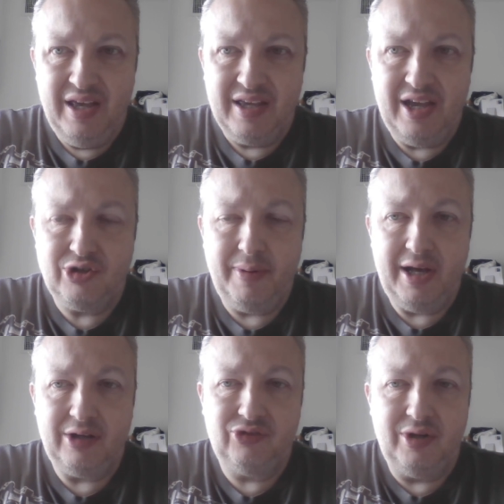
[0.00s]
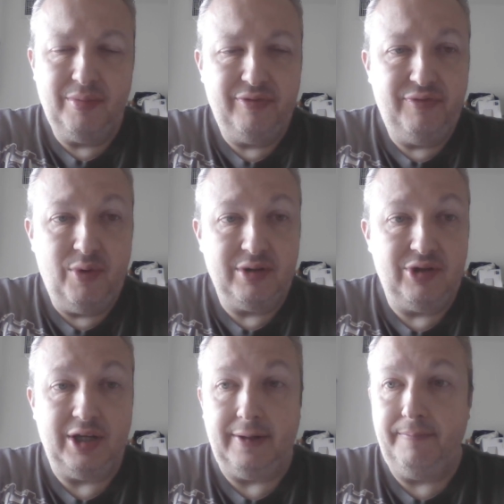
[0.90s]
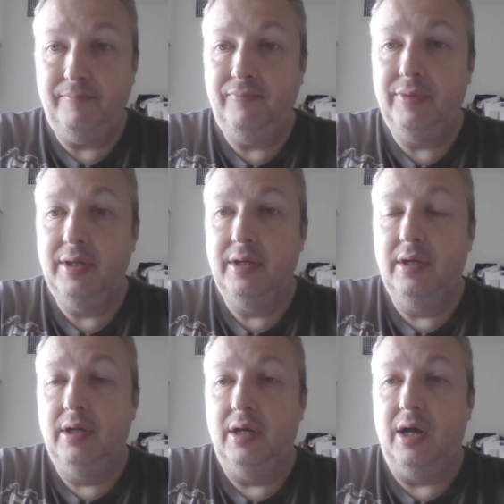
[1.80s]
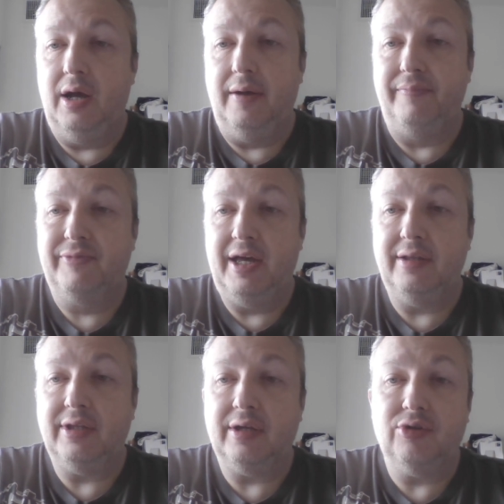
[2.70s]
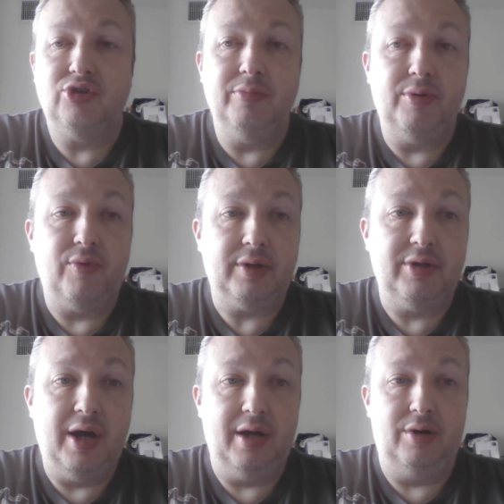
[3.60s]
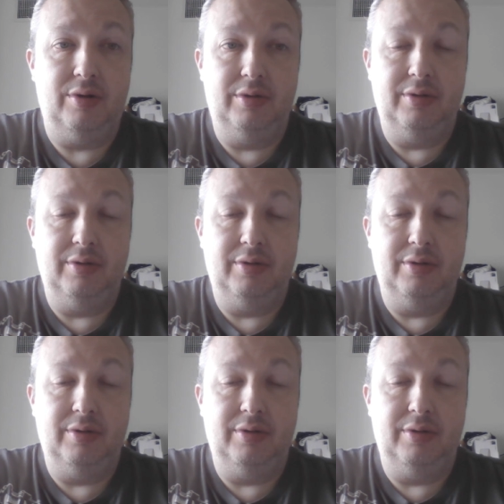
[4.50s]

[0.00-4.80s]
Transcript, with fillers: Cashbox number 14. Uh, kind of think it should have been ranked higher.